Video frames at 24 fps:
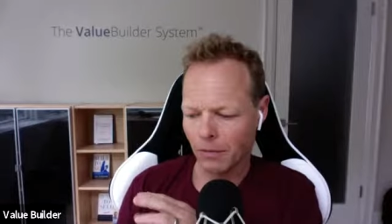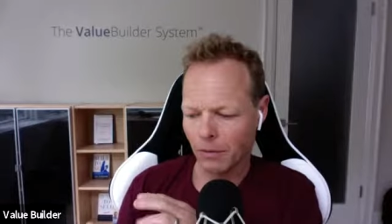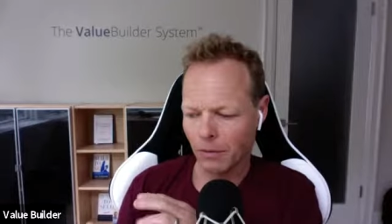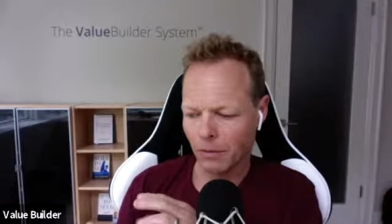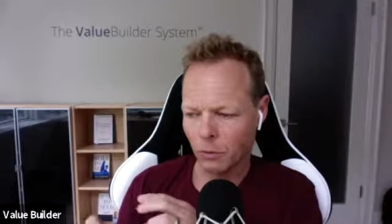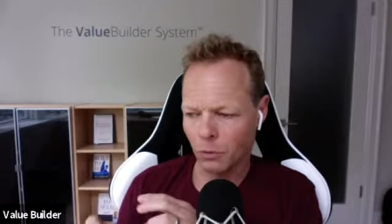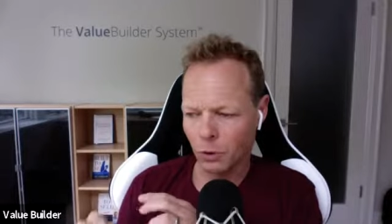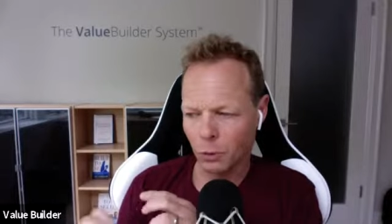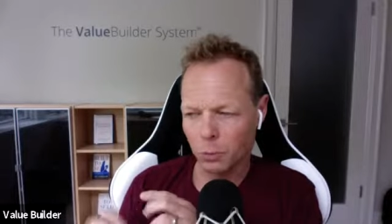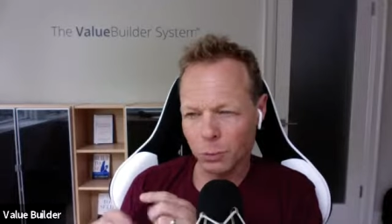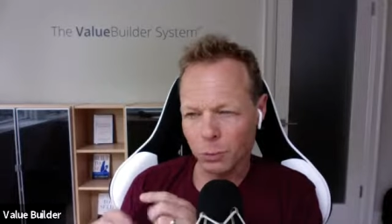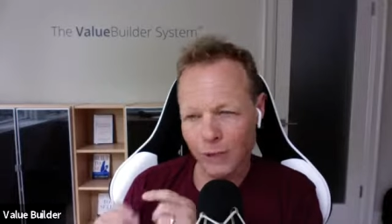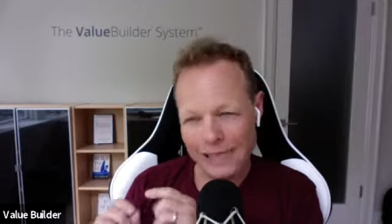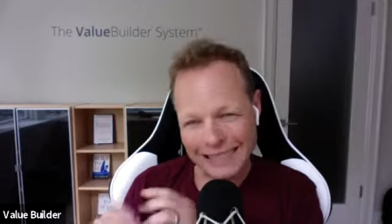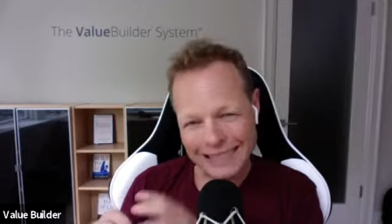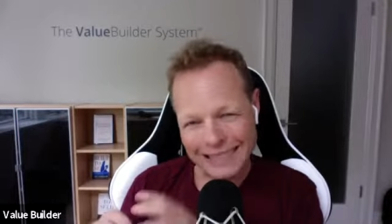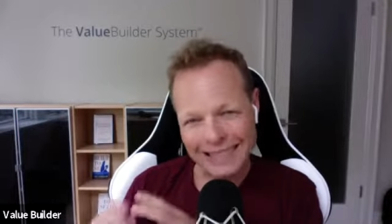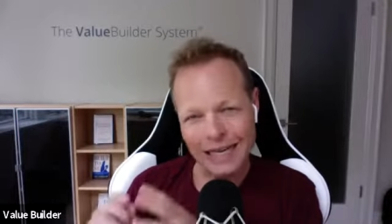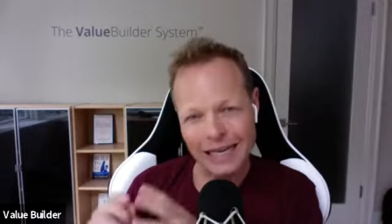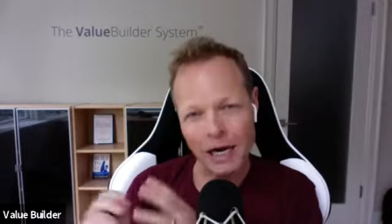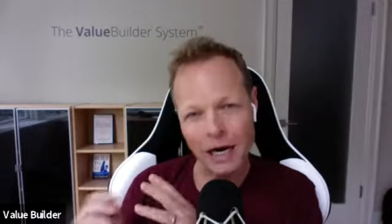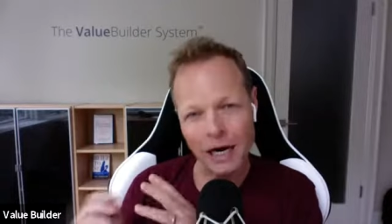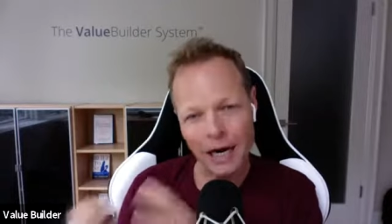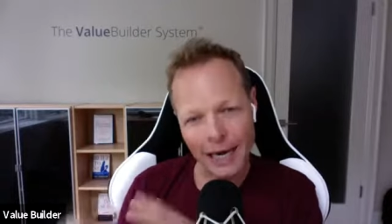were you
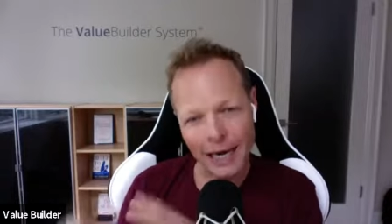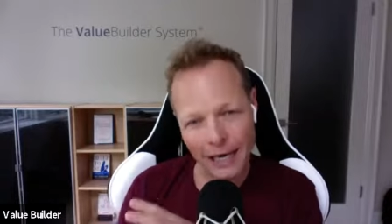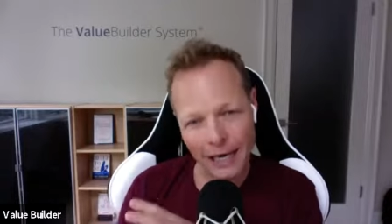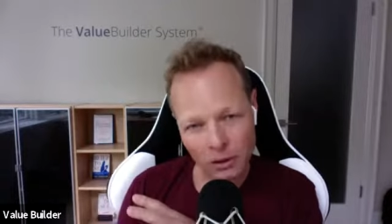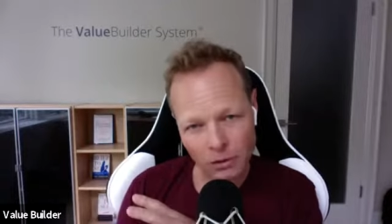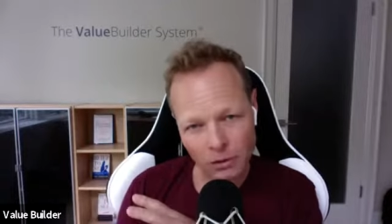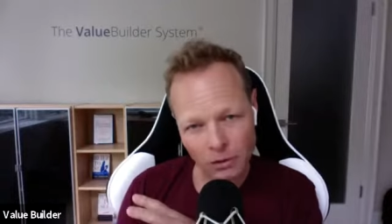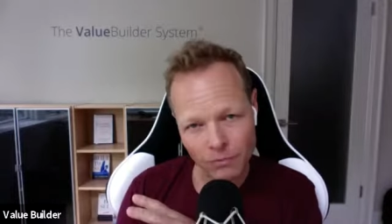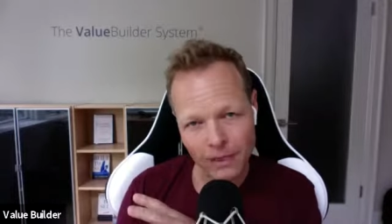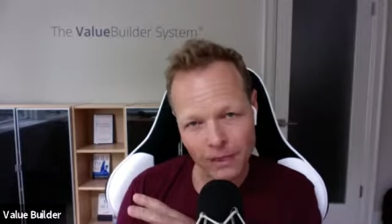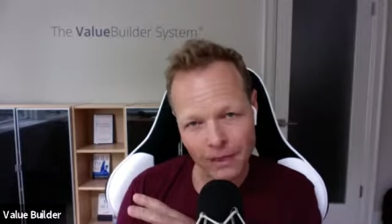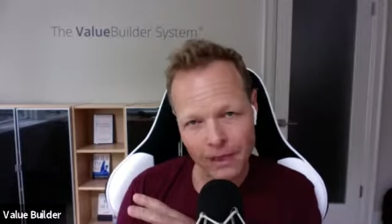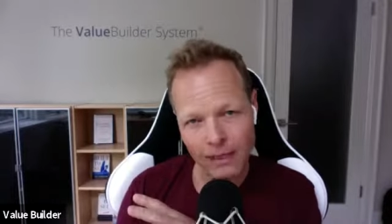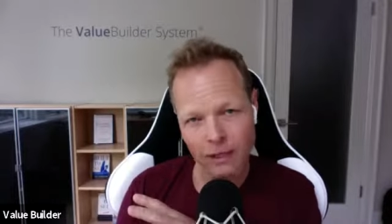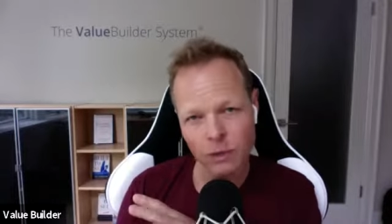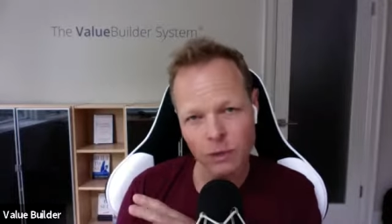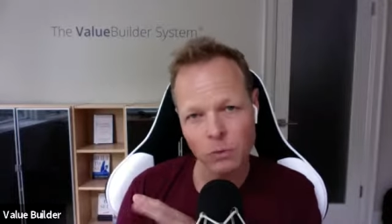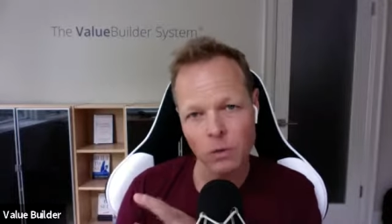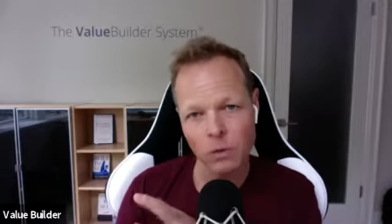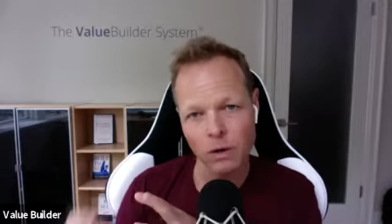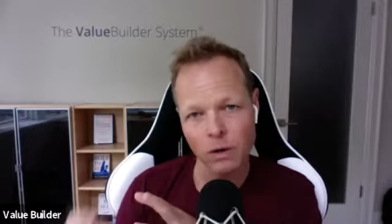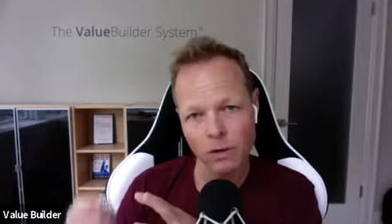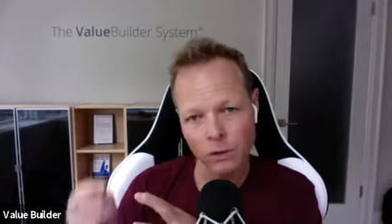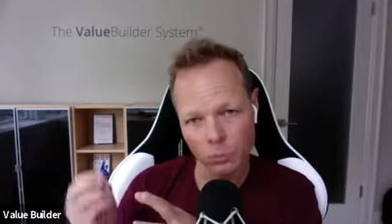placing a higher
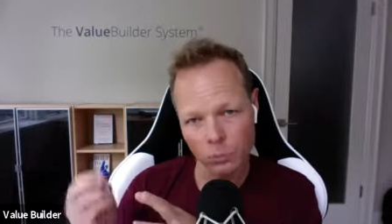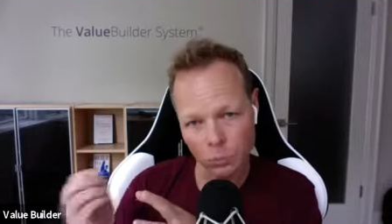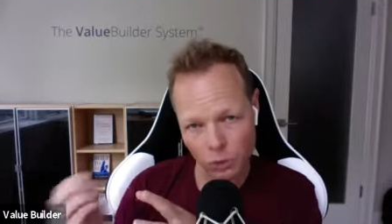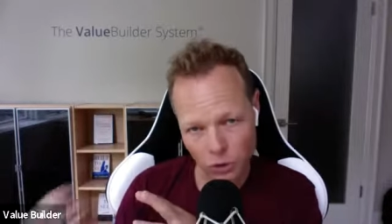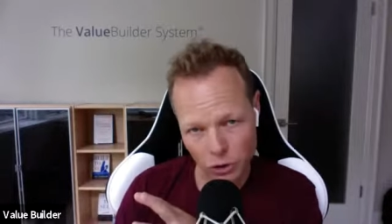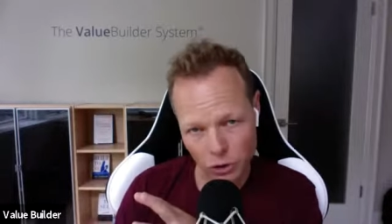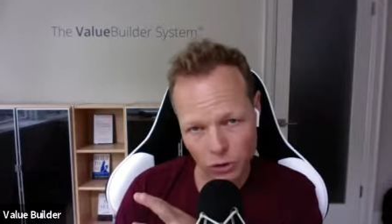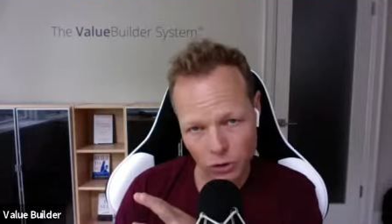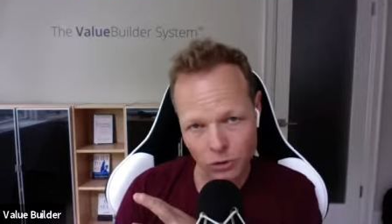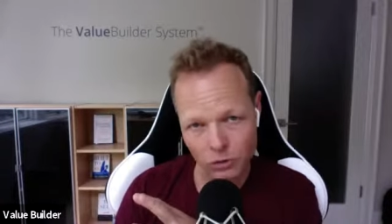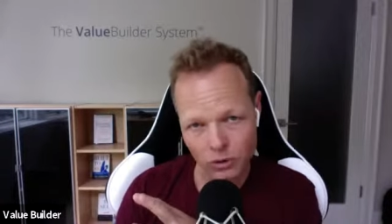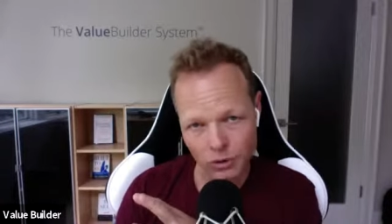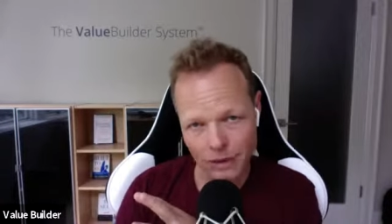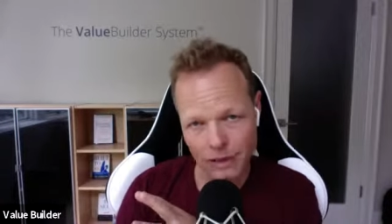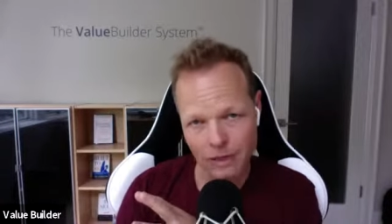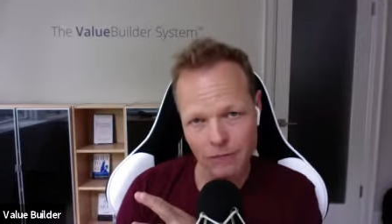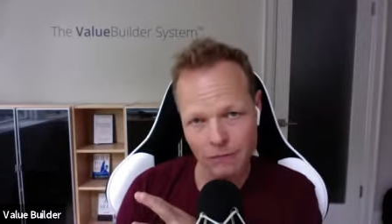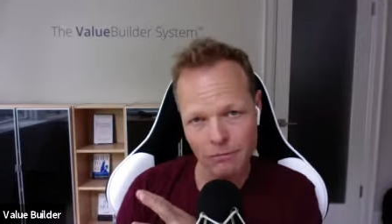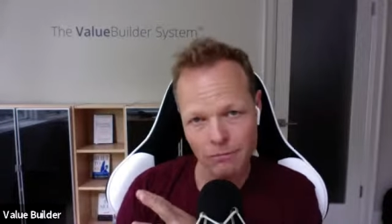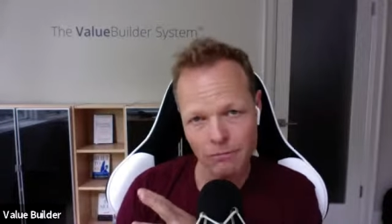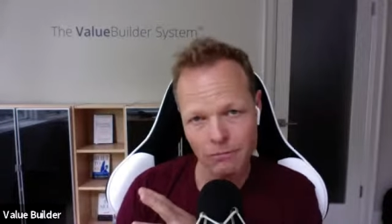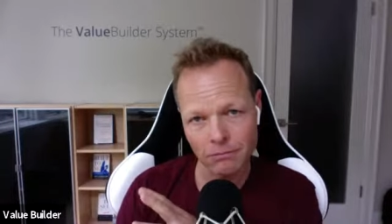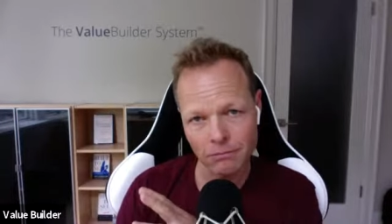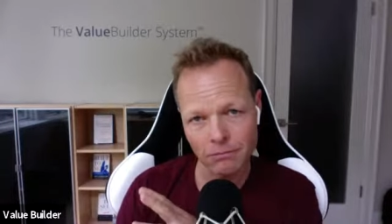value on the
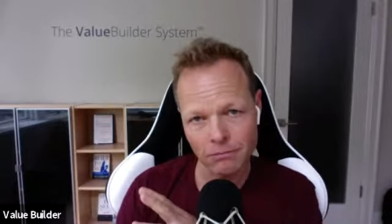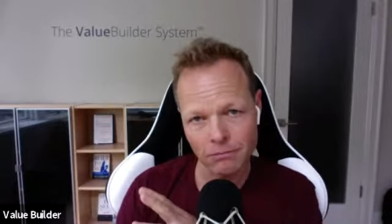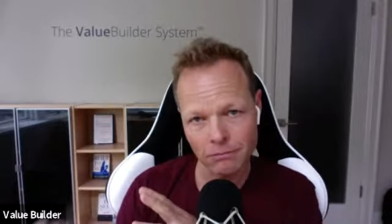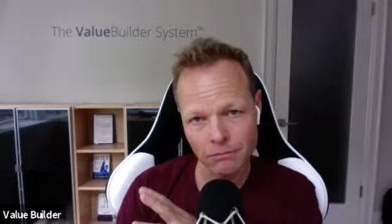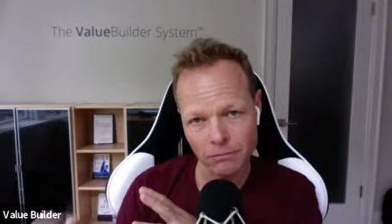recurring